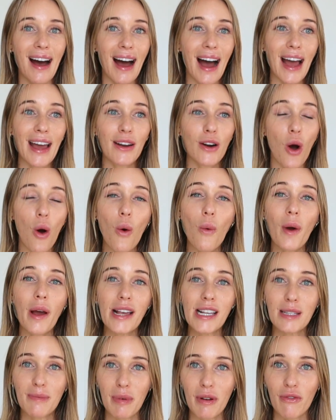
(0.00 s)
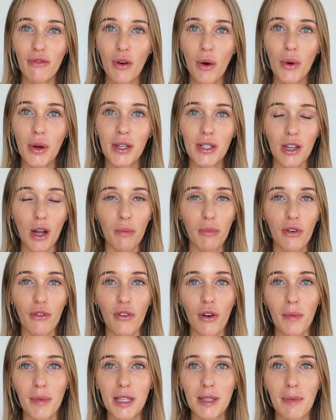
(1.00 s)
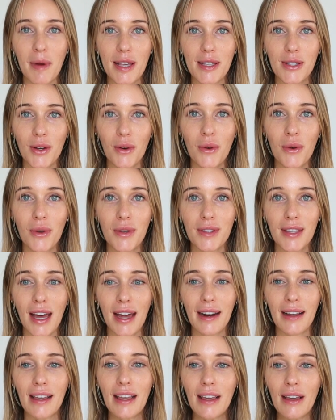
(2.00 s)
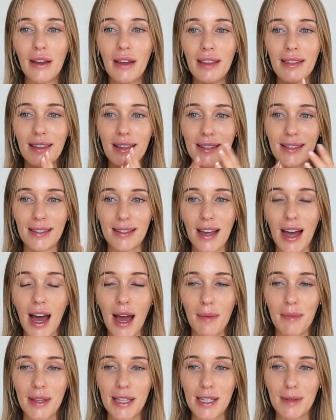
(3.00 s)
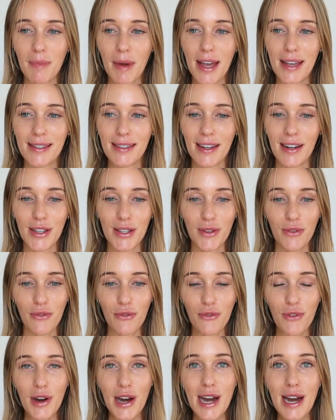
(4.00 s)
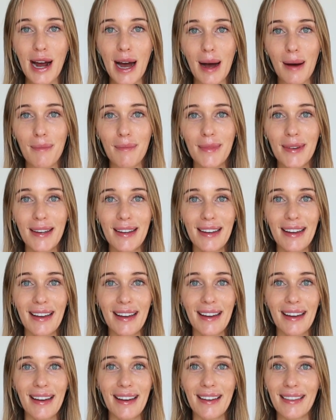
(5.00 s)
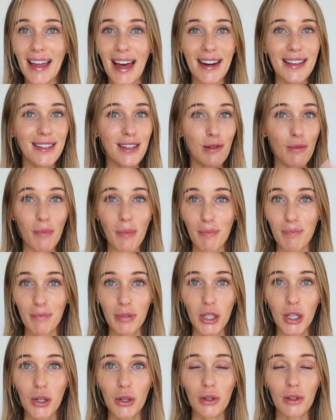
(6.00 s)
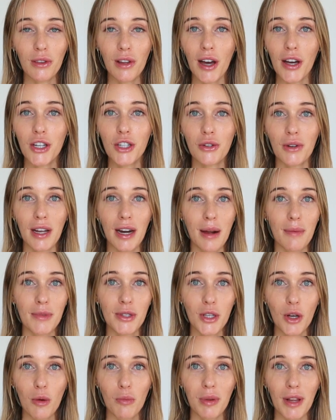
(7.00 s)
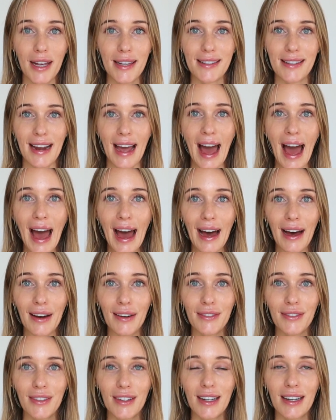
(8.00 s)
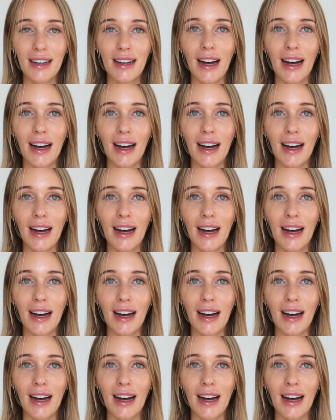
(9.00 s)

I had always been focused on performance-based goals that in this time and space that is freedom, that is a pure luxury and I'm so blessed to have,